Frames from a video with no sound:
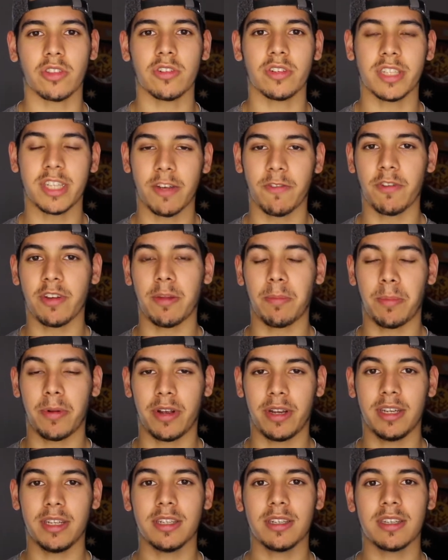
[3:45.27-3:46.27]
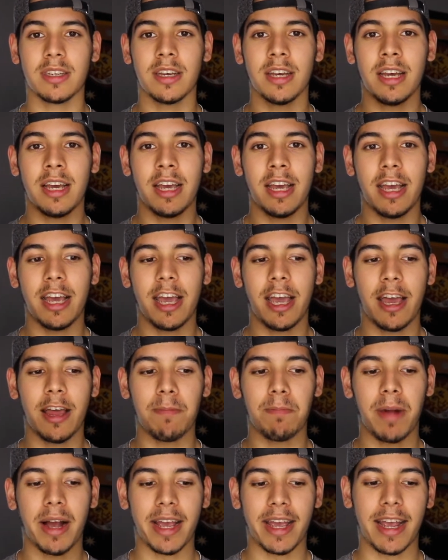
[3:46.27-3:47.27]
There's different opinions,
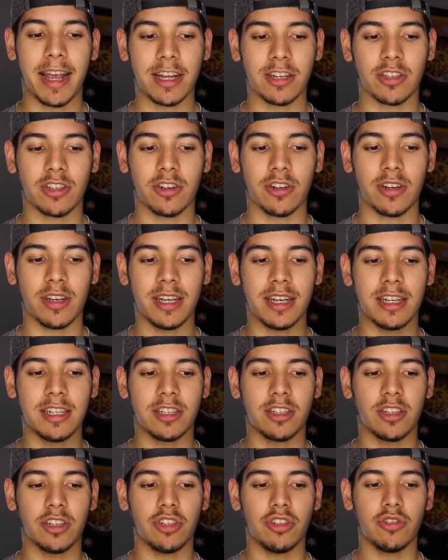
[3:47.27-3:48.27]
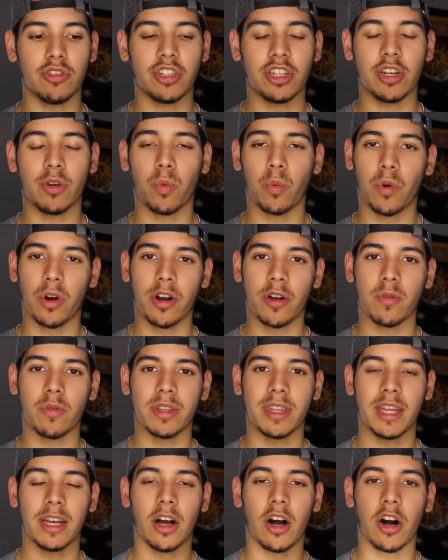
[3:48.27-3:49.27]
and my answer is you should work
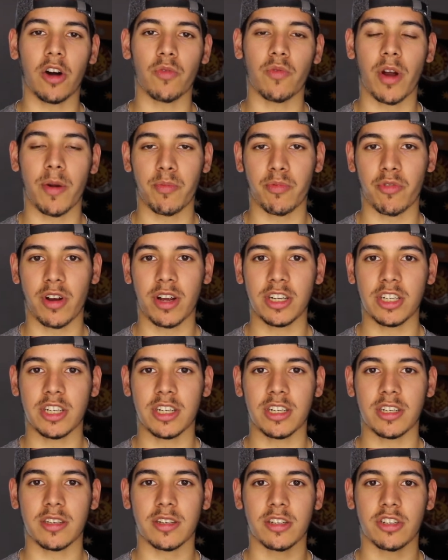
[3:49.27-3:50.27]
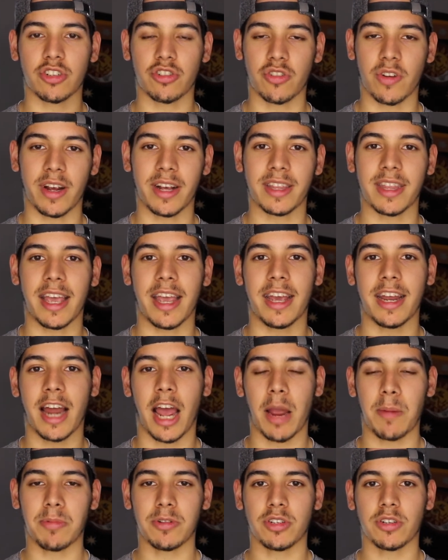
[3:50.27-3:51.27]
within all rep ranges, strength and
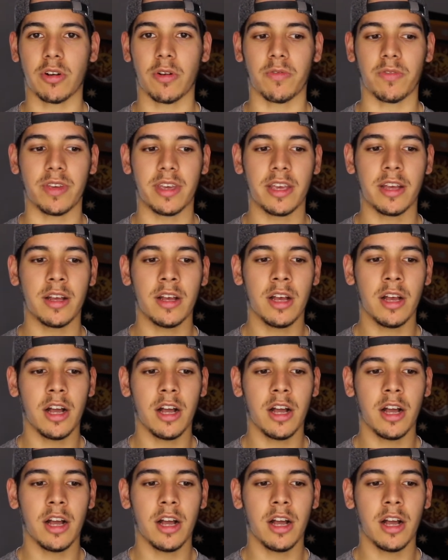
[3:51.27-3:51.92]
hypertrophy.